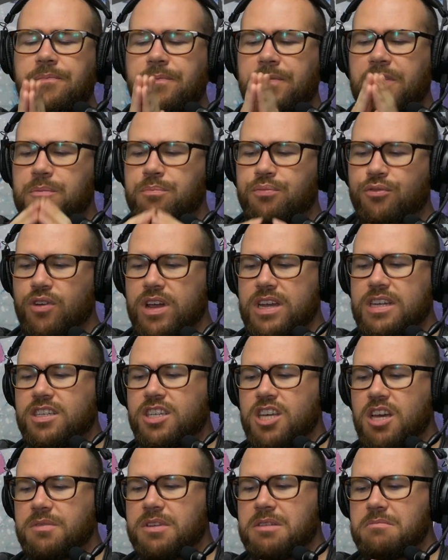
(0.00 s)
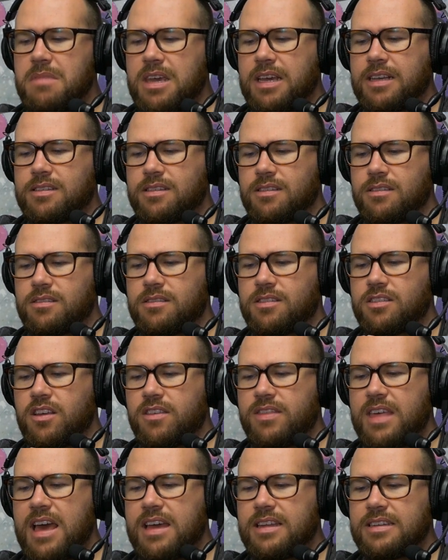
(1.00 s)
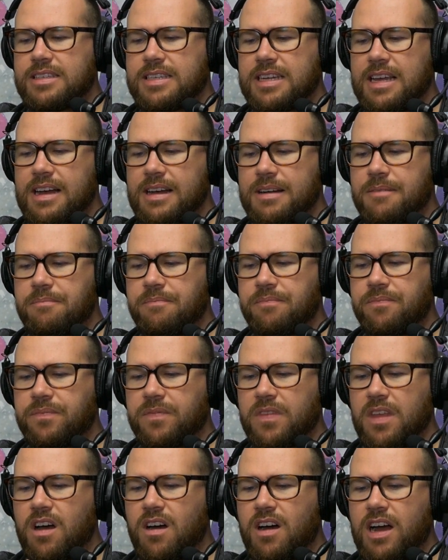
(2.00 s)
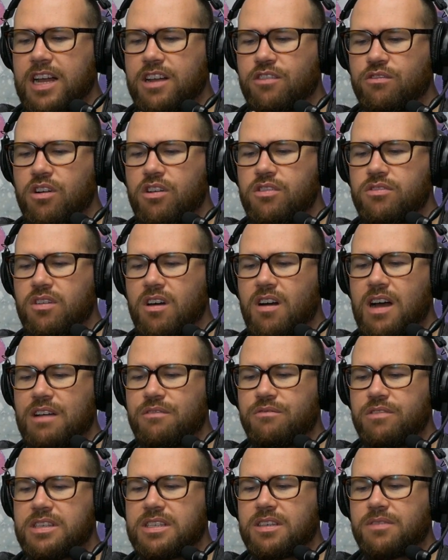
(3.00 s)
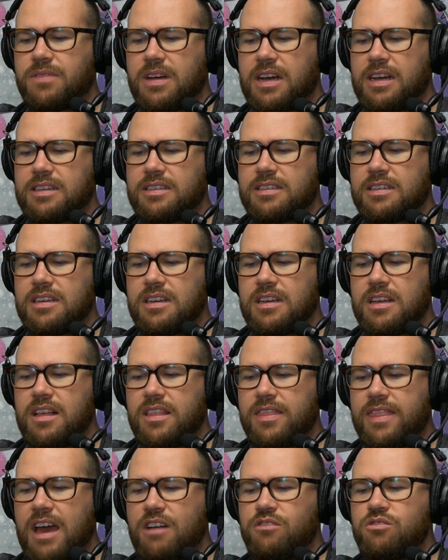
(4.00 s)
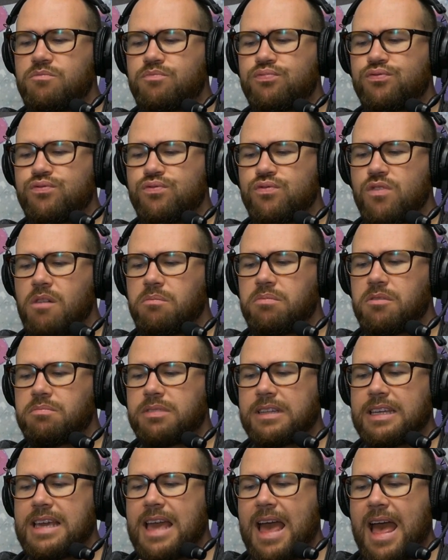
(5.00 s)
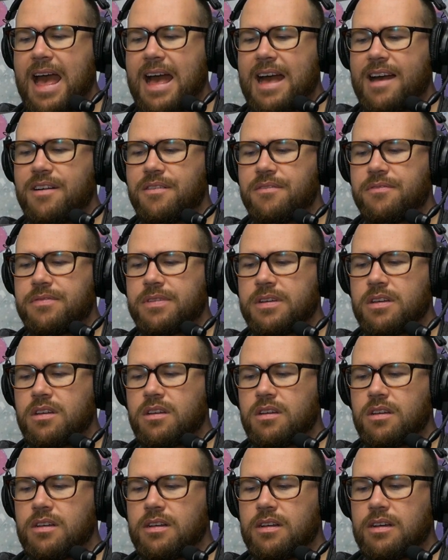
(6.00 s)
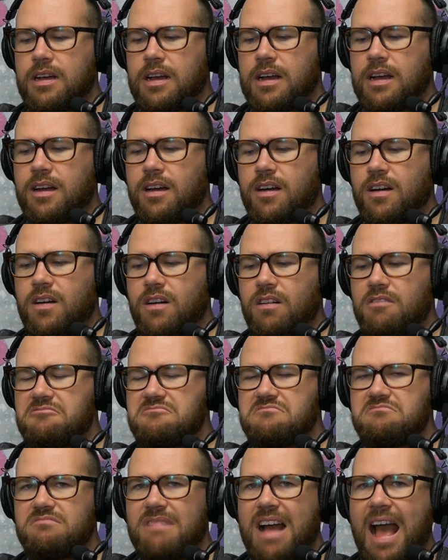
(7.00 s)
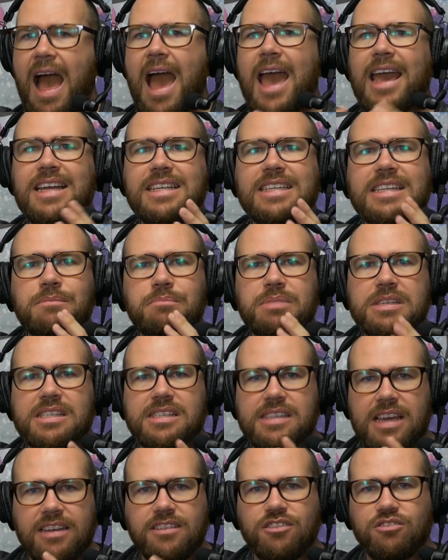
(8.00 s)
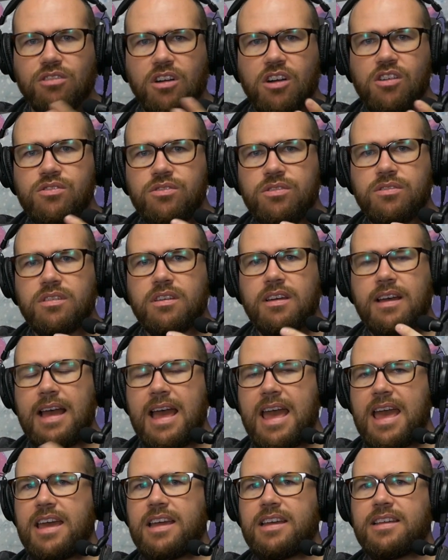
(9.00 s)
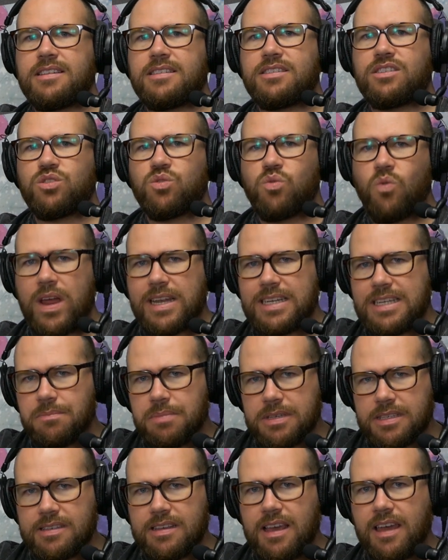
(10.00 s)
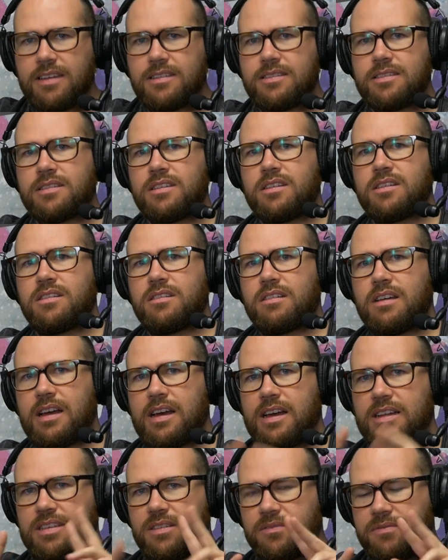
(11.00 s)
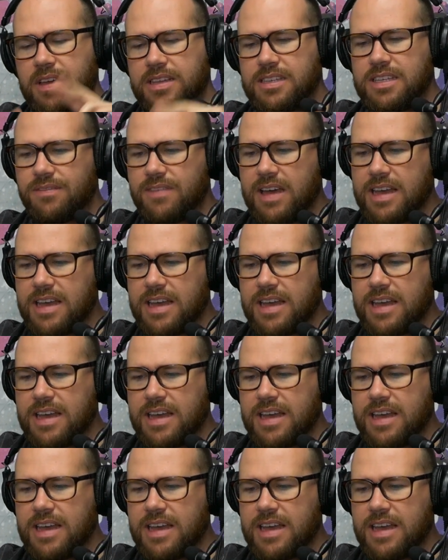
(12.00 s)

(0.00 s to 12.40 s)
the predetermined mixes, so that high growth, high risk fund, that would probably have 80% growth and 20% defensive